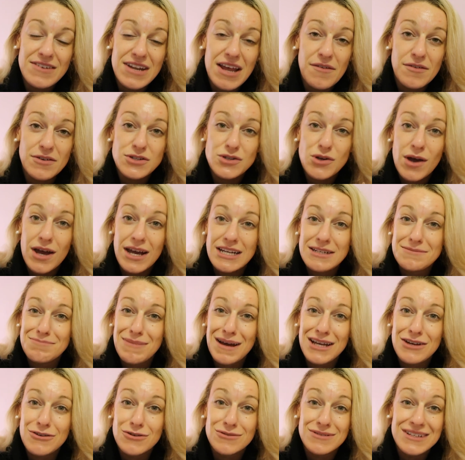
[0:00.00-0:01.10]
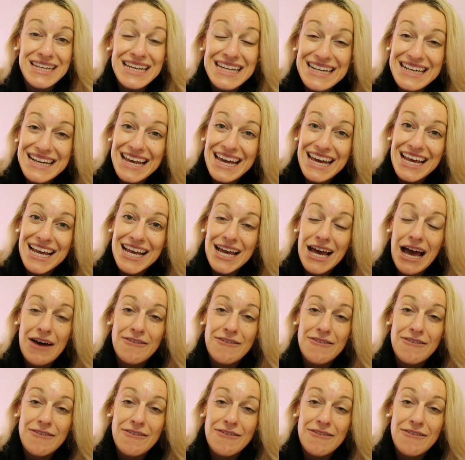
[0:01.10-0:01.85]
never tried microneedling.